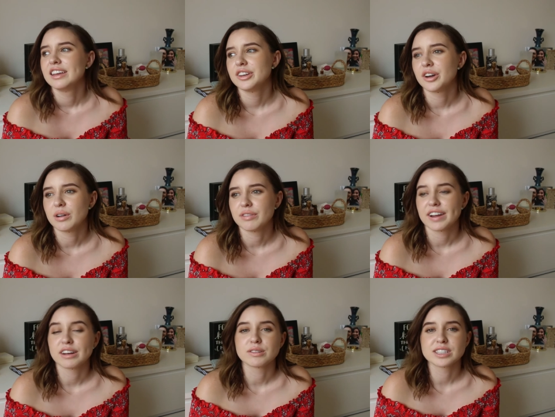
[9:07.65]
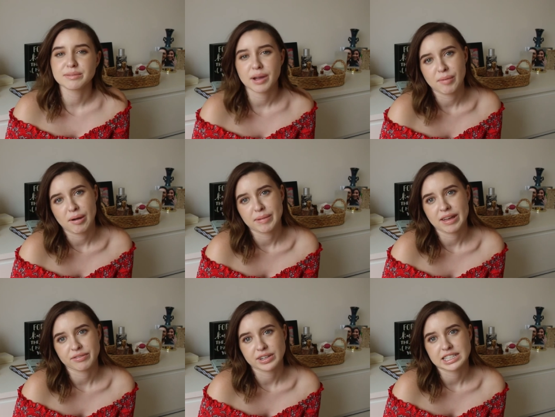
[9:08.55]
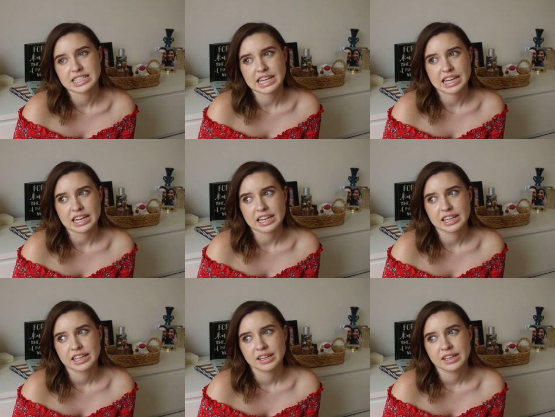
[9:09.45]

you know, if I don't see my mom every day,